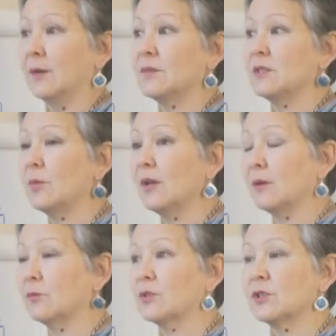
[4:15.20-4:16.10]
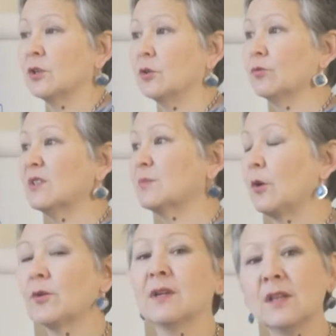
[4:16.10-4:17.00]
to be able to
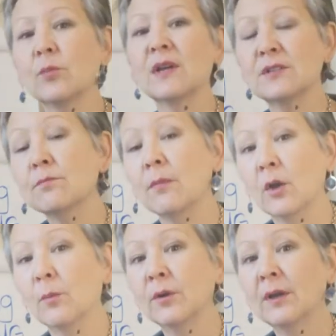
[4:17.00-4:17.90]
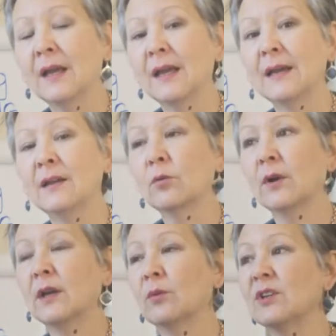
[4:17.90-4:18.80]
respond in the present moment in a
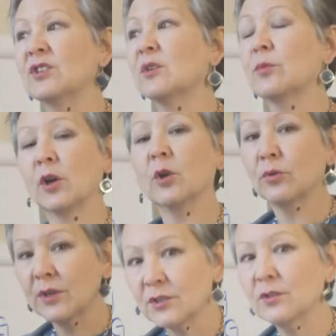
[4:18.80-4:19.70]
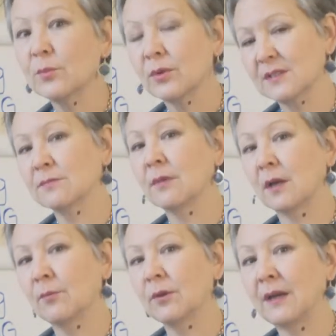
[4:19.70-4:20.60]
way which is appropriate to the present
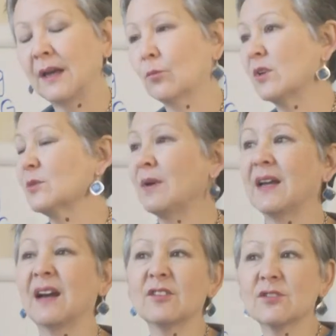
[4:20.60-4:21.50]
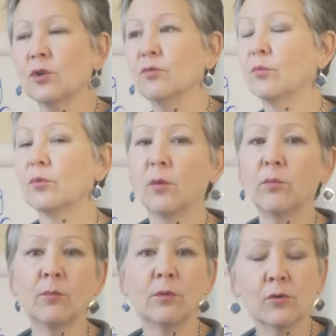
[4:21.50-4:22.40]
moment, and which may either solve the
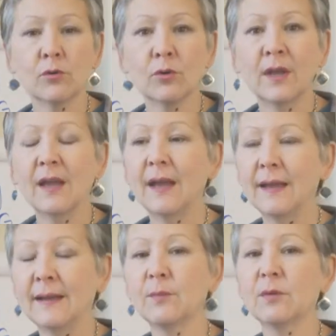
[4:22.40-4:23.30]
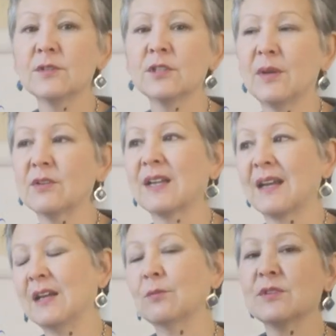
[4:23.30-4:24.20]
problem or enable us to be able to
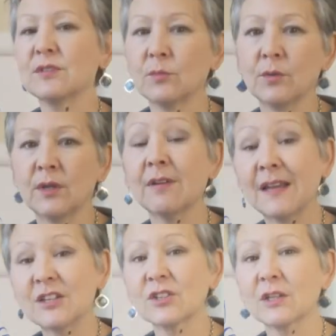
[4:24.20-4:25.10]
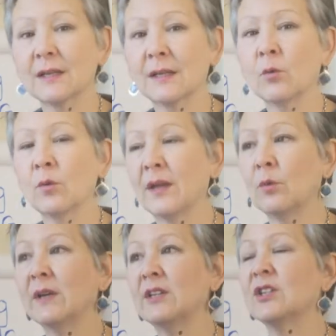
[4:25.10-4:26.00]
connect with somebody relationally in a way
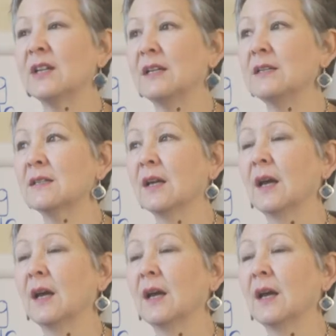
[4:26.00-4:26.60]
which is